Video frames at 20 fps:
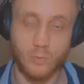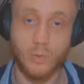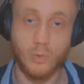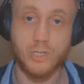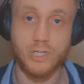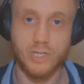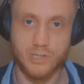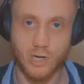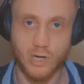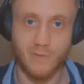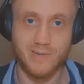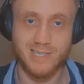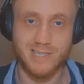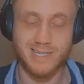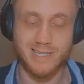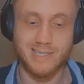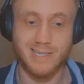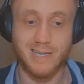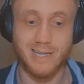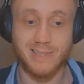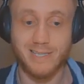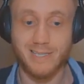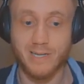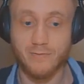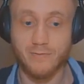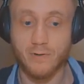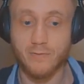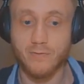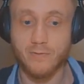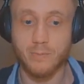which is obviously slightly
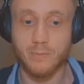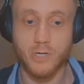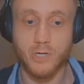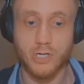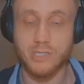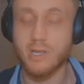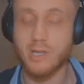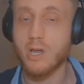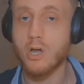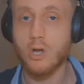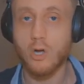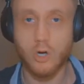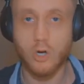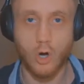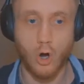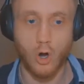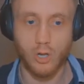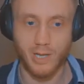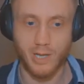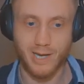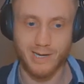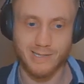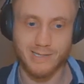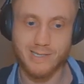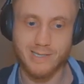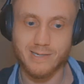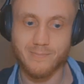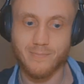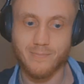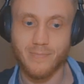different from just call ads.